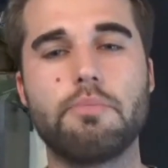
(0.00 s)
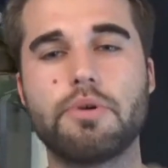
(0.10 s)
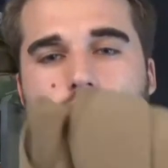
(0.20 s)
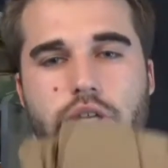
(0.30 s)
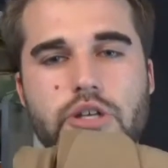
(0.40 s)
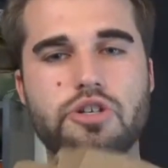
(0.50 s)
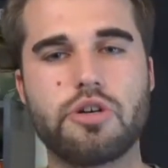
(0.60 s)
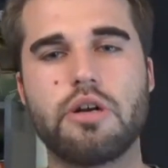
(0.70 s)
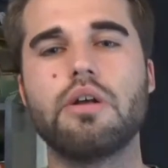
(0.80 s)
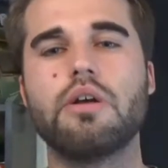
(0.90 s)
good looking
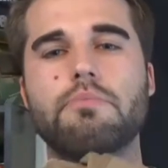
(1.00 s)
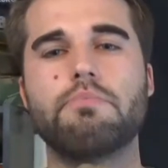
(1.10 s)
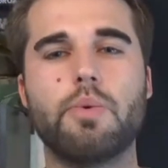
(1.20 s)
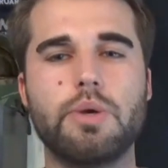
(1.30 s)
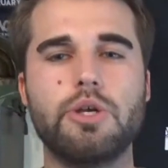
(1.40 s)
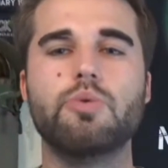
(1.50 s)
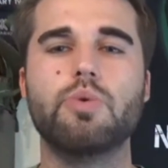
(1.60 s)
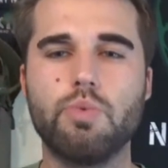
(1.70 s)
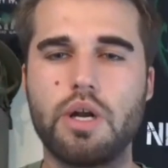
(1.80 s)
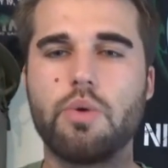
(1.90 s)
shirt, but you
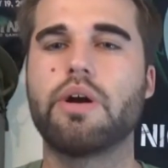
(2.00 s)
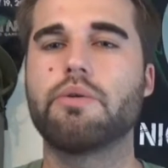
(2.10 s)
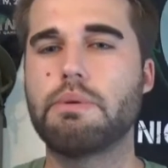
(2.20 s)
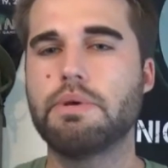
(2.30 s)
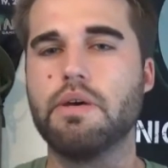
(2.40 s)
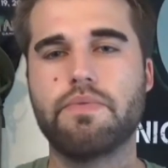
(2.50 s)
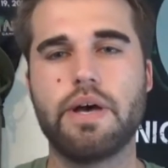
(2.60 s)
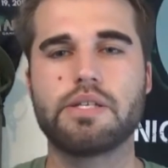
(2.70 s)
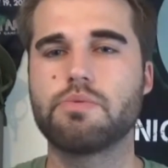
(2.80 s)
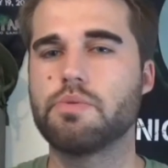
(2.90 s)
would want to wear maybe a
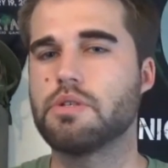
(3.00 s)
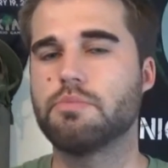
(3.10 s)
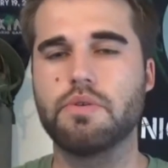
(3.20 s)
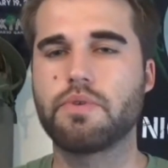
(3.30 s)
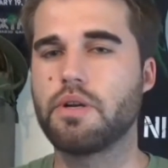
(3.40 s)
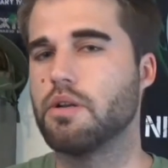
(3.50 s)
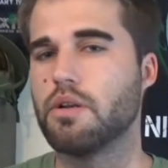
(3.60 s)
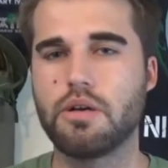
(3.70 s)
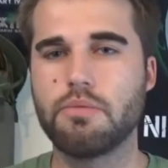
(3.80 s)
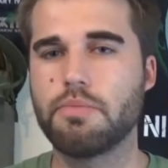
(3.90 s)
vest with some different
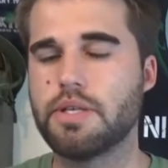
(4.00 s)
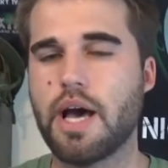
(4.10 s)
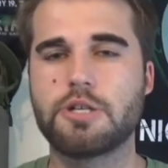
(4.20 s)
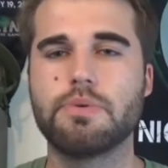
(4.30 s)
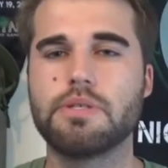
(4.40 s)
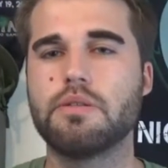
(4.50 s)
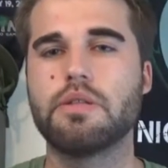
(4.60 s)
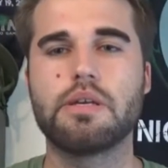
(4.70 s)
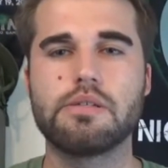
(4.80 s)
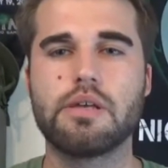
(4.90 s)
attachments and
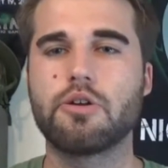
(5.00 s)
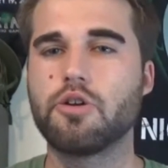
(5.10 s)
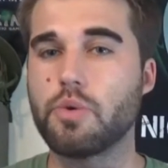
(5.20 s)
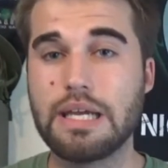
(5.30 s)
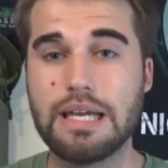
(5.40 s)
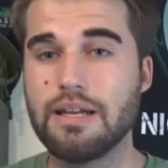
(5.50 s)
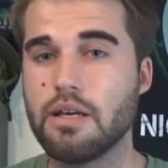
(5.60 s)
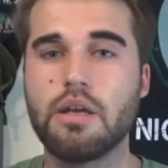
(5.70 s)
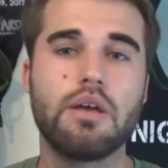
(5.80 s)
things that are green